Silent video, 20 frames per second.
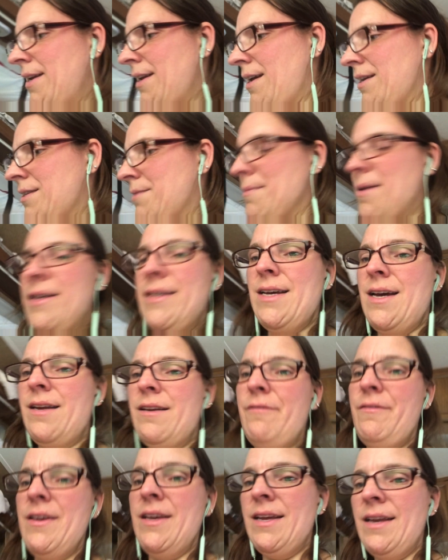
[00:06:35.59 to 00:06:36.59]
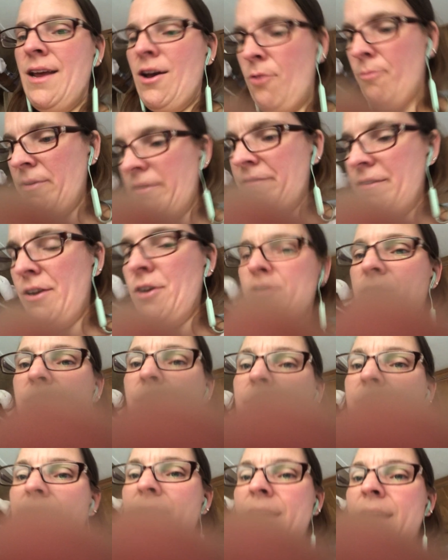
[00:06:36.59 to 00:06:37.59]
ask my dad if he can help me figure
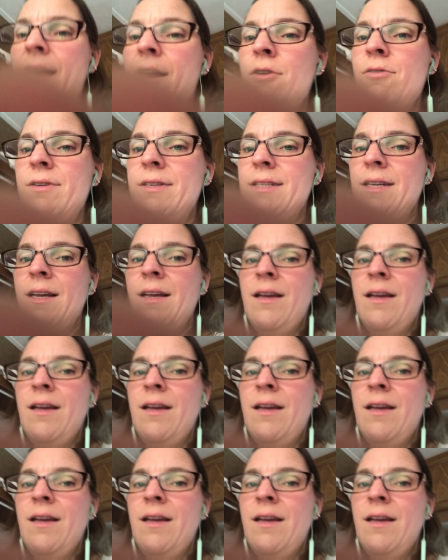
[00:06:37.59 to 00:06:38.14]
something out.